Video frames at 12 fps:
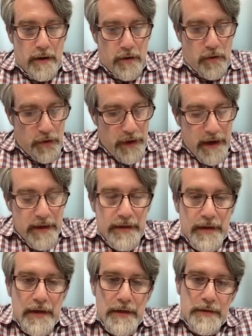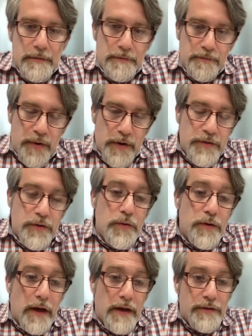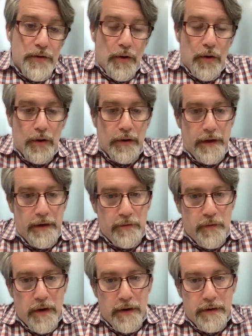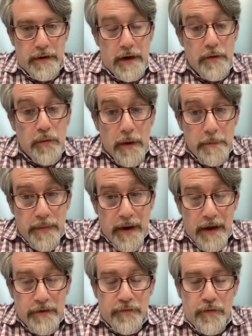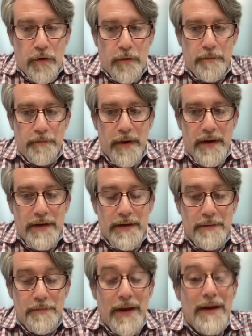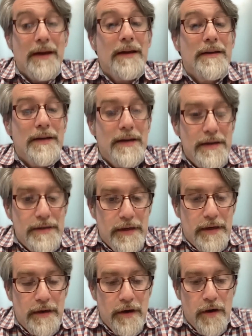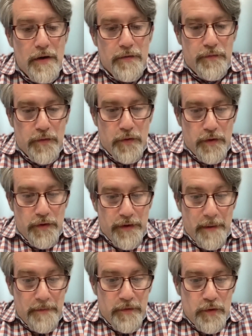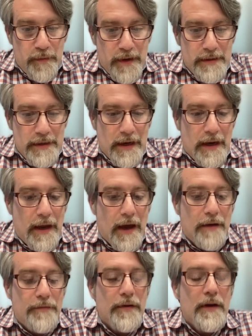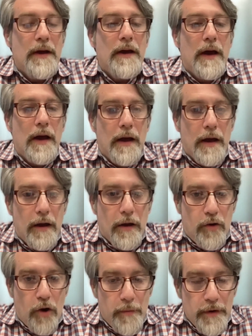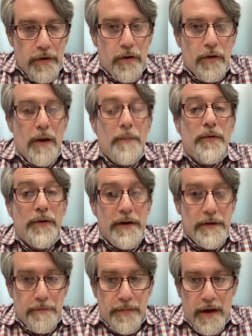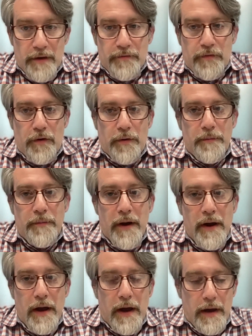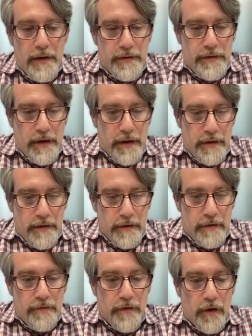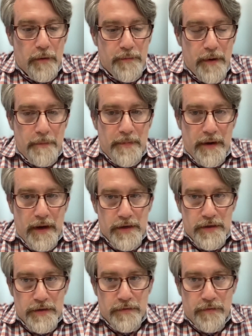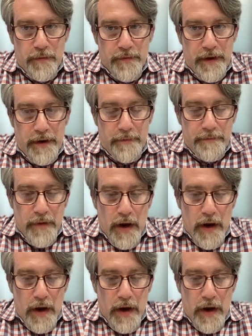connect these personas all in one platform, making it easy for them to basically have a common collaboration platform and develop applications from there.